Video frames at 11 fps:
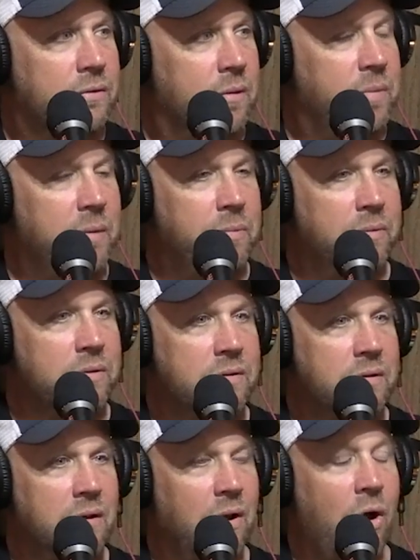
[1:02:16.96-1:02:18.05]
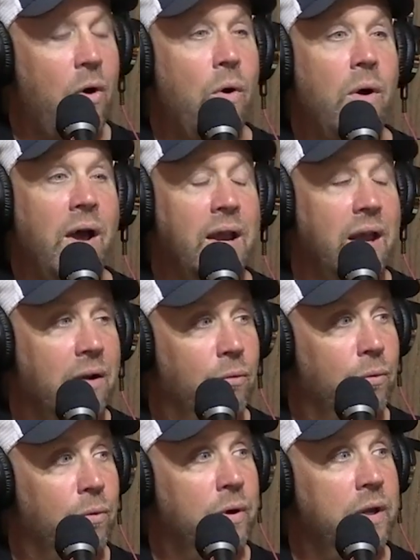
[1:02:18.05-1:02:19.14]
Some people just, I got a
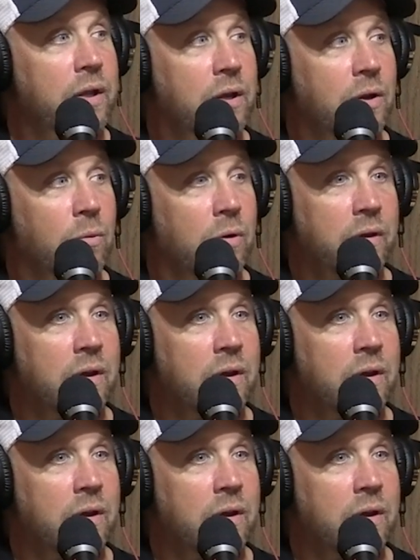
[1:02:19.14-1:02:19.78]
really good one.